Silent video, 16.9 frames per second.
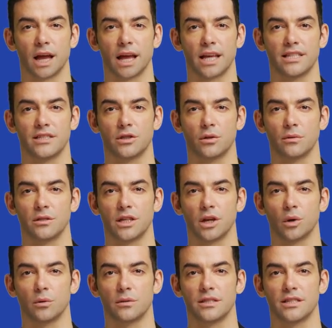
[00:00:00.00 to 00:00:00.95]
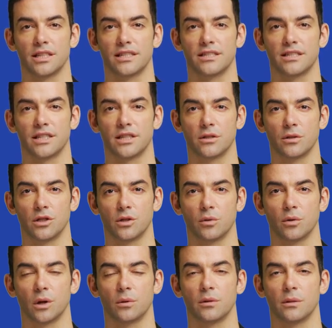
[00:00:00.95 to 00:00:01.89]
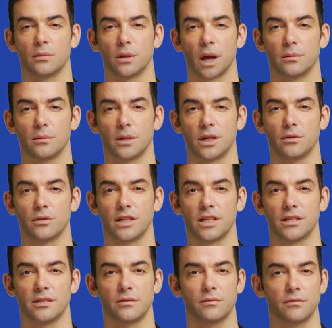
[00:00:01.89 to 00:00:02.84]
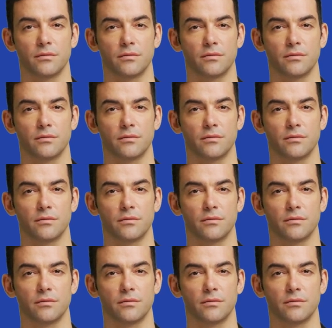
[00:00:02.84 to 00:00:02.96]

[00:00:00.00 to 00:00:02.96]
and it's only going to continue to grow in popularity.